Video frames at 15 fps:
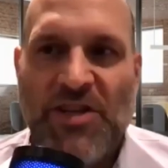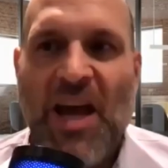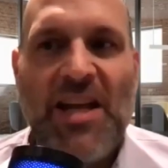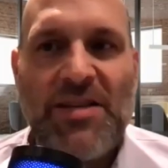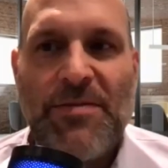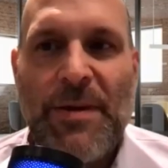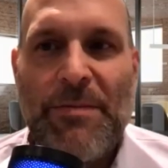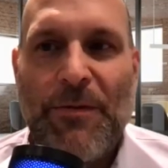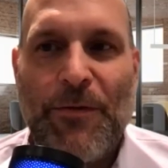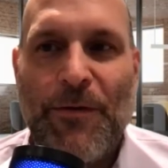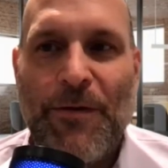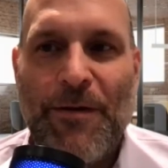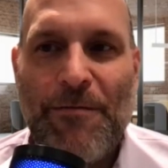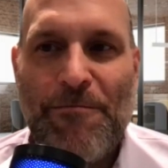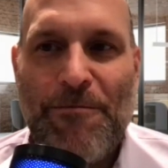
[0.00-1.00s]
tons of people.
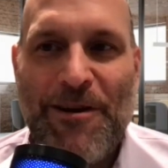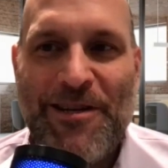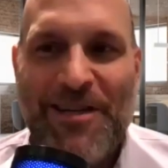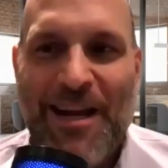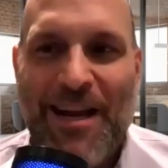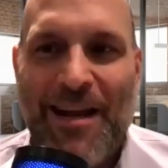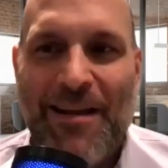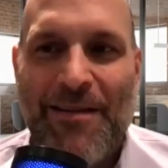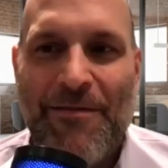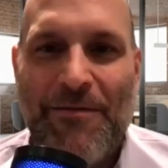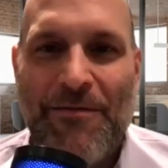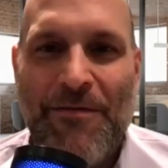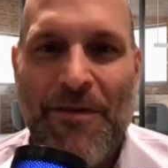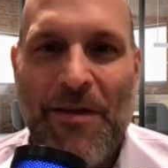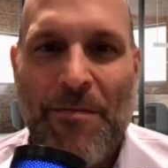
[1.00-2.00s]
Appreciate it.
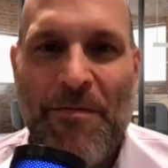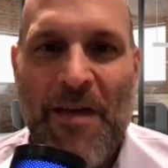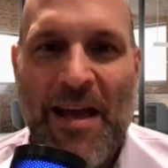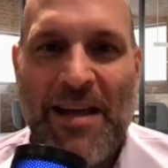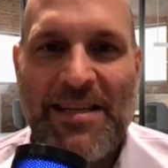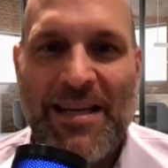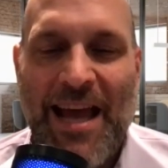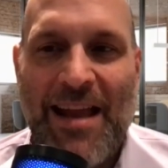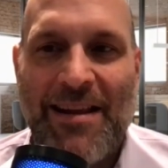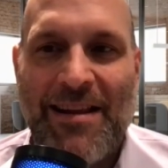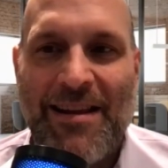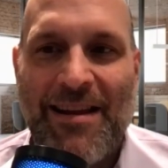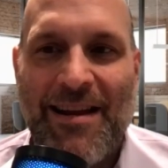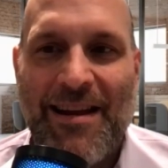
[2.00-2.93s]
Yeah. Phil, yeah. Thanks again.